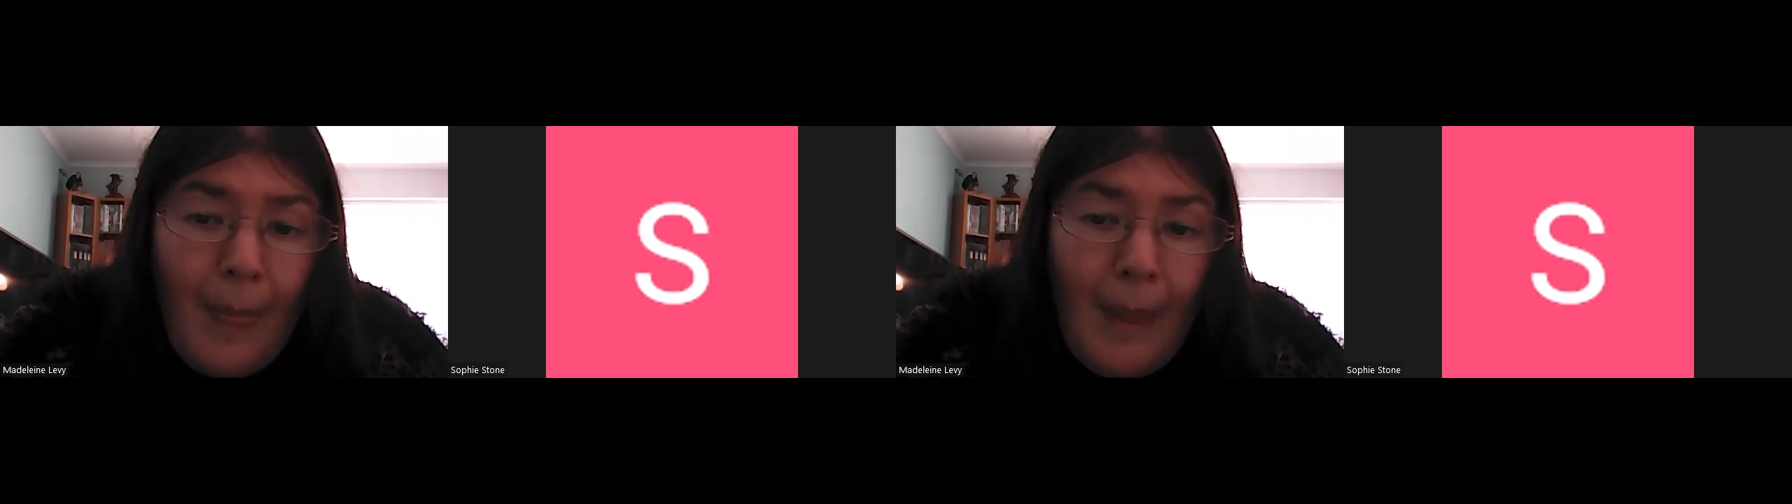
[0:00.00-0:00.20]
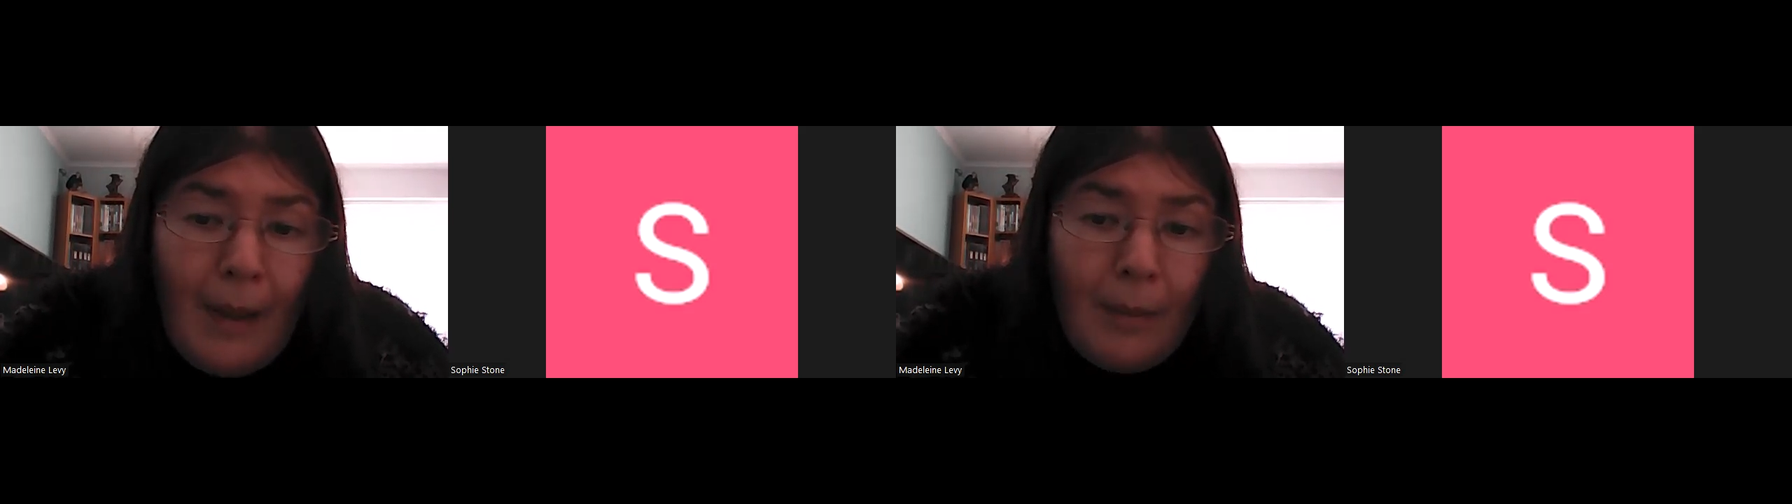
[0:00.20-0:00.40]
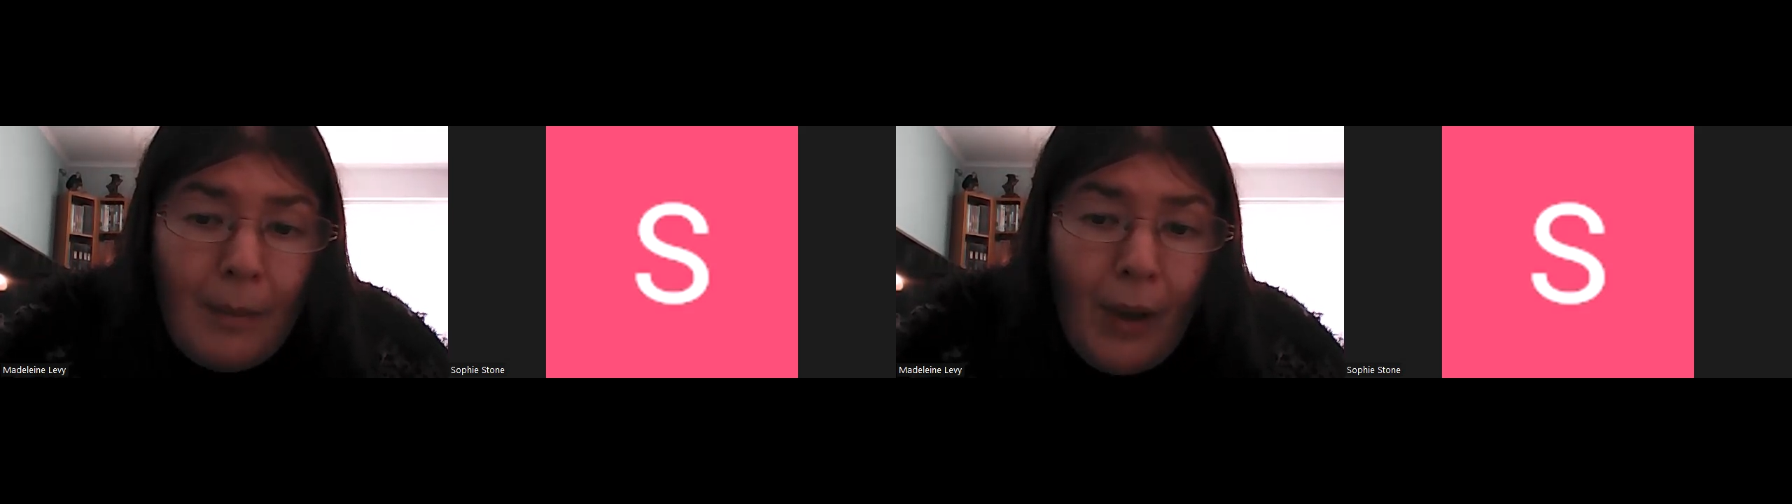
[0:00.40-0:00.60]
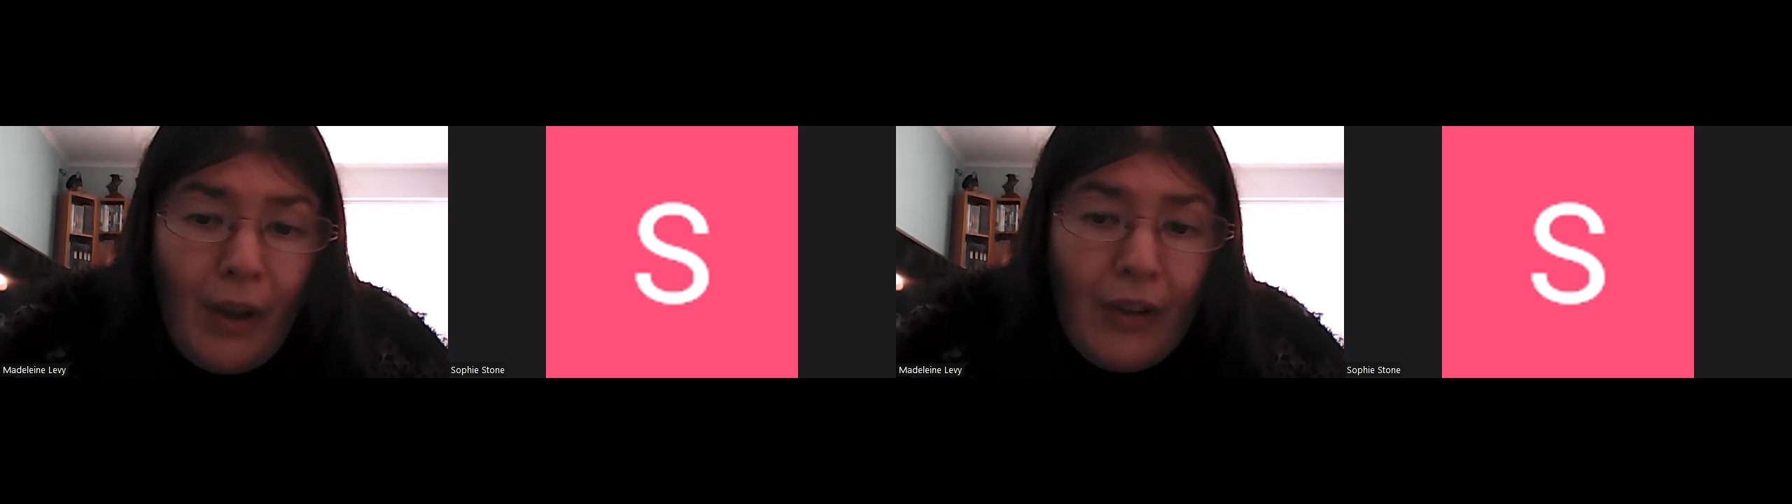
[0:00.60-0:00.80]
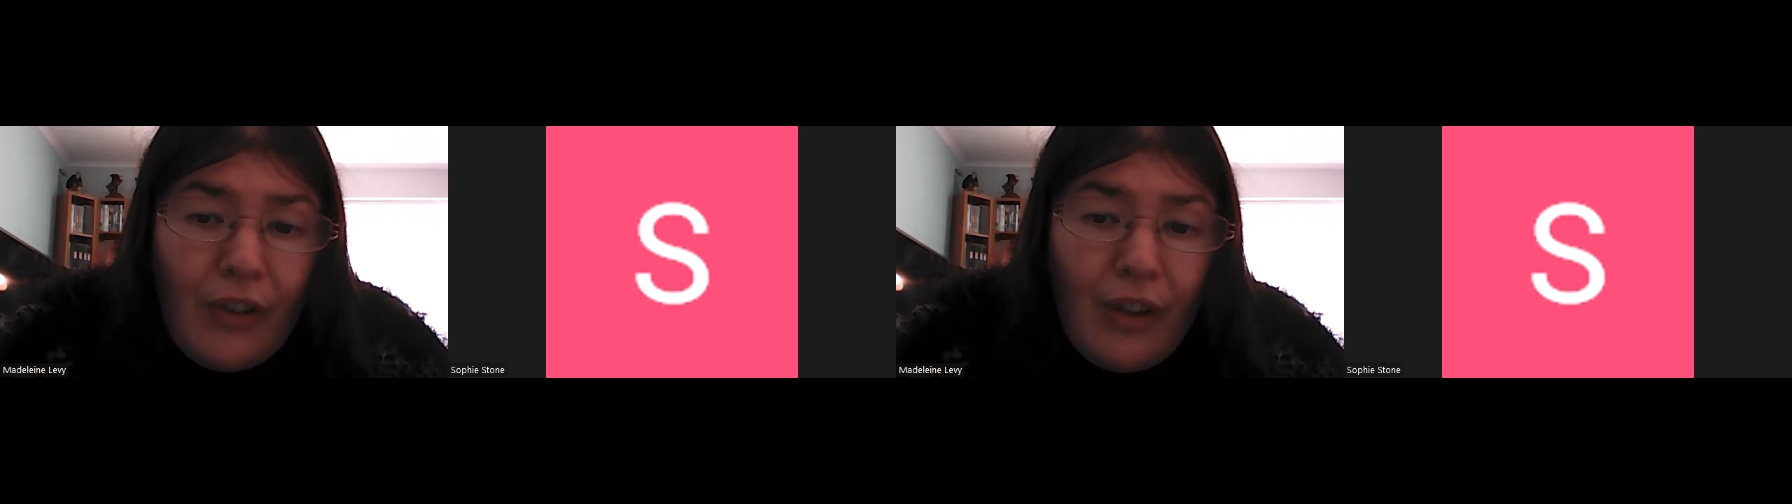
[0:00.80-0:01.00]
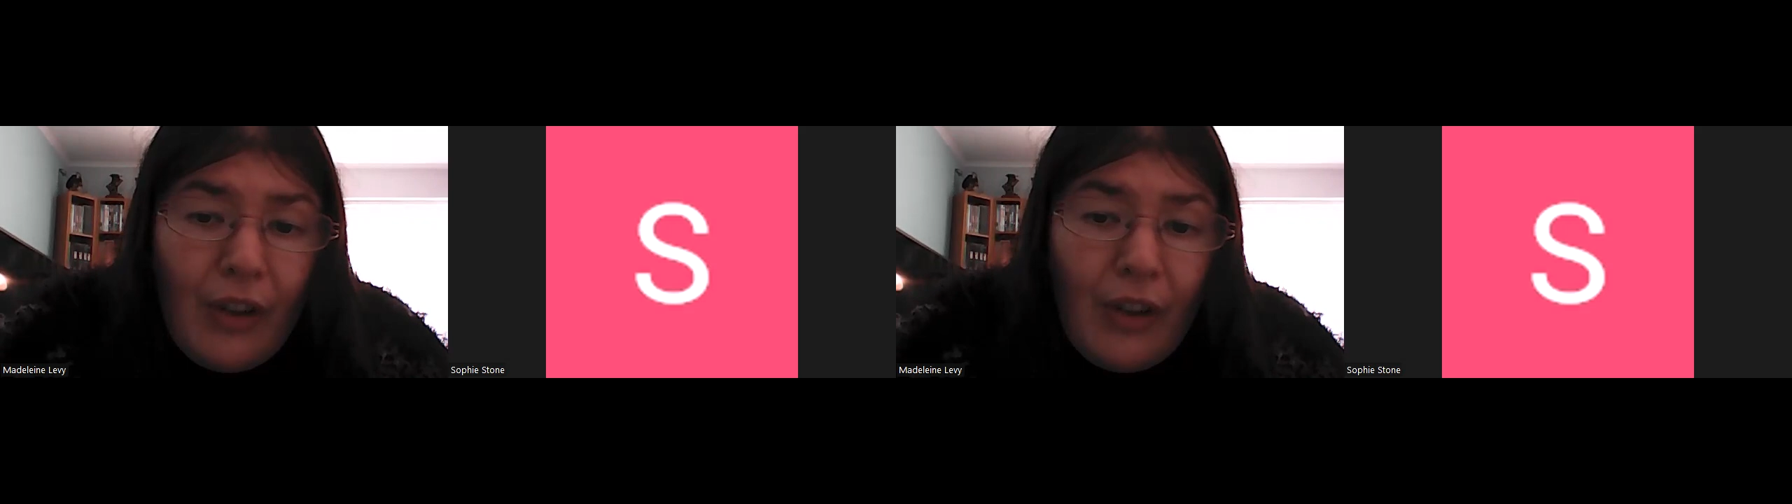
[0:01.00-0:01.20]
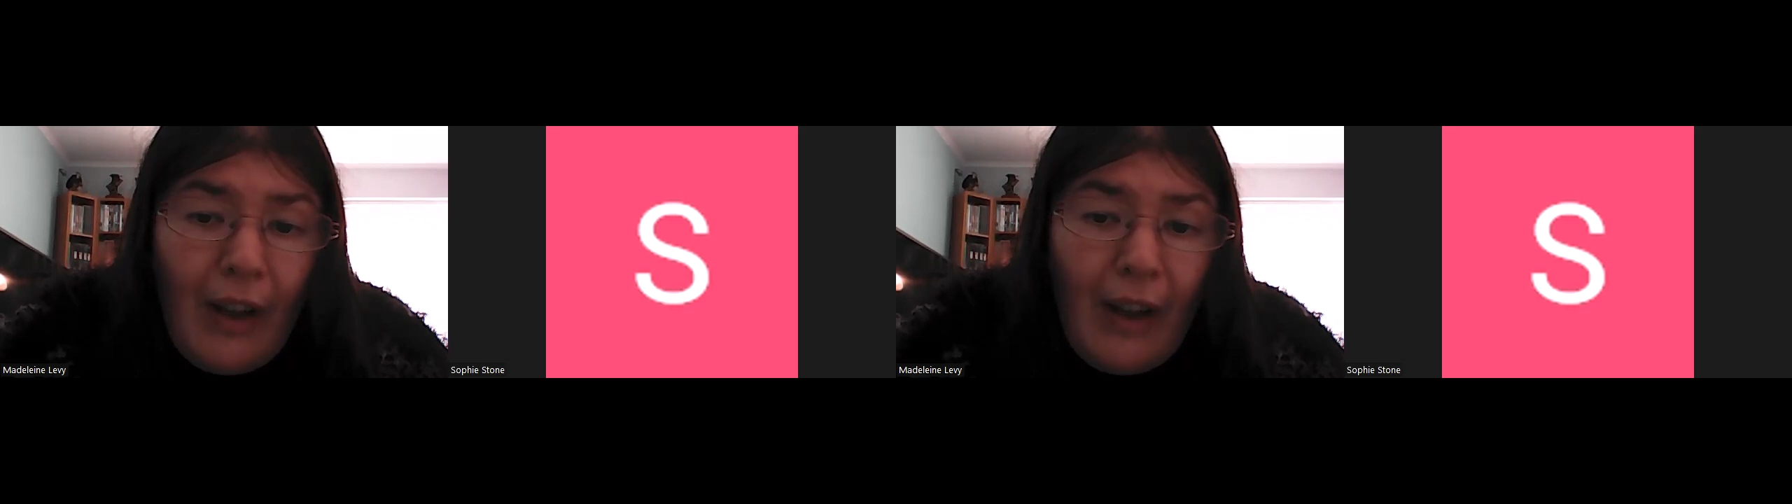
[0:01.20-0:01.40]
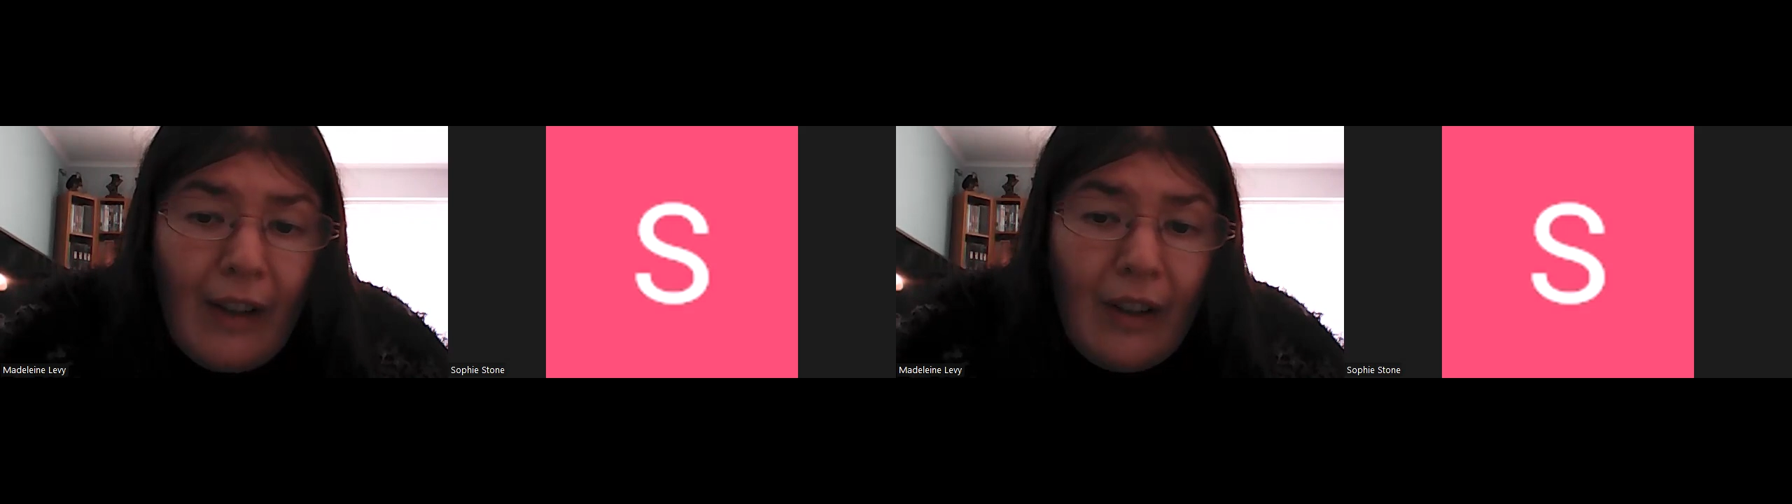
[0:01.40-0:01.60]
in person,
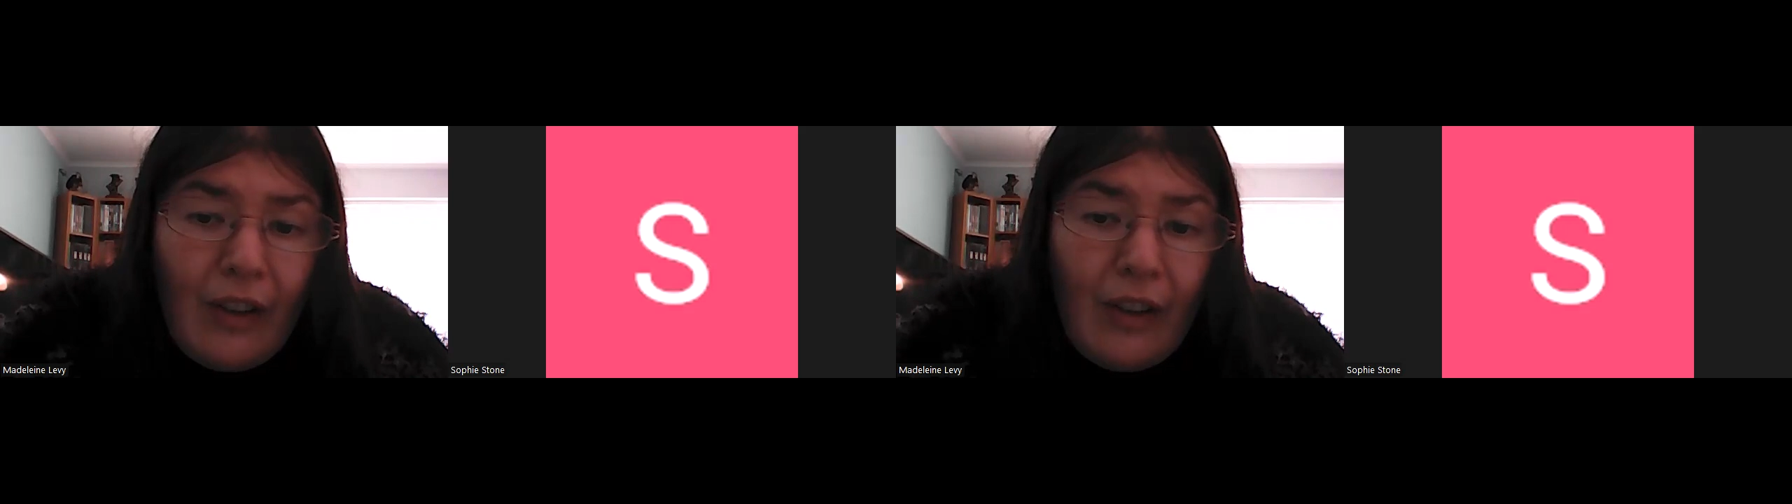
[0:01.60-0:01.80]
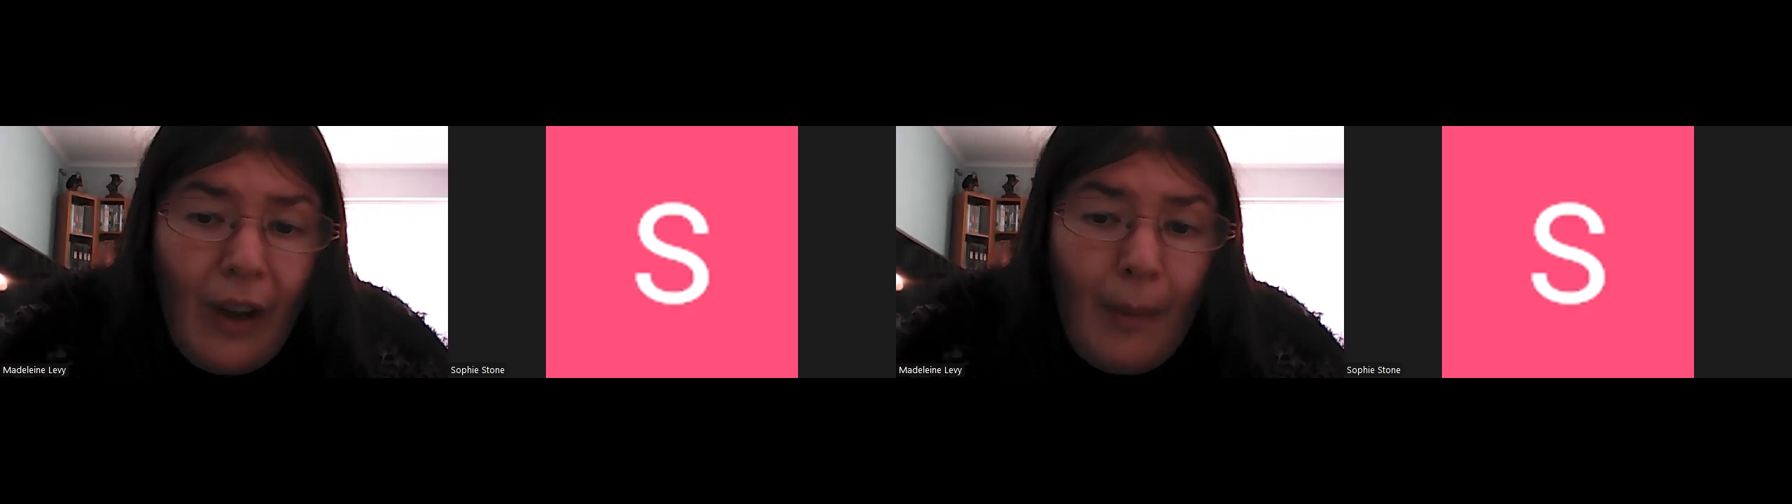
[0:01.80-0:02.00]
and